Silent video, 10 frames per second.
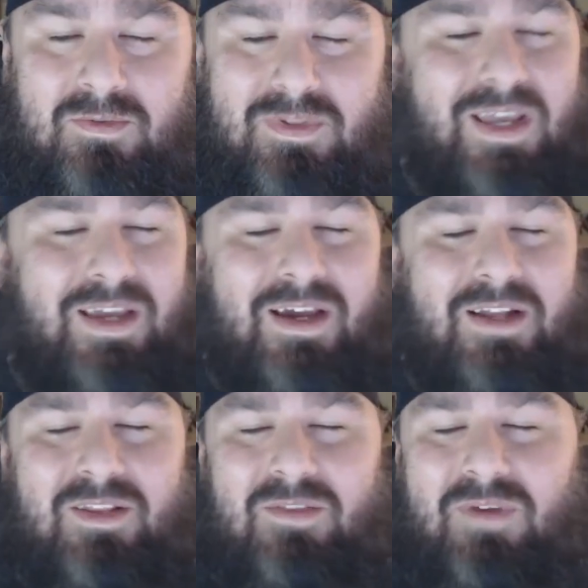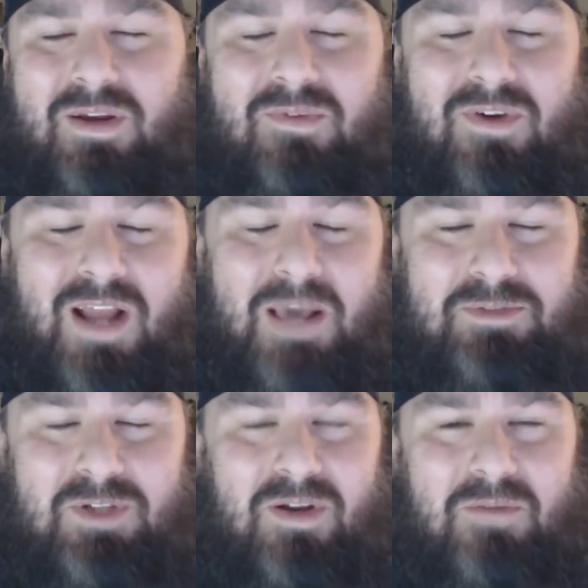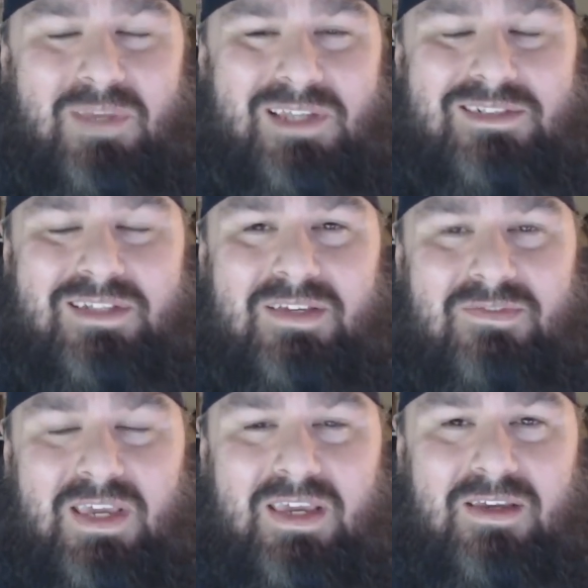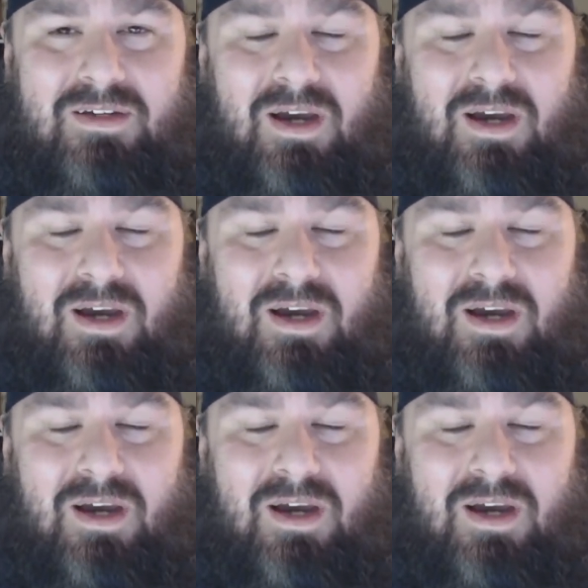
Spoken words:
We then cut to the ring where an episode of Miz TV.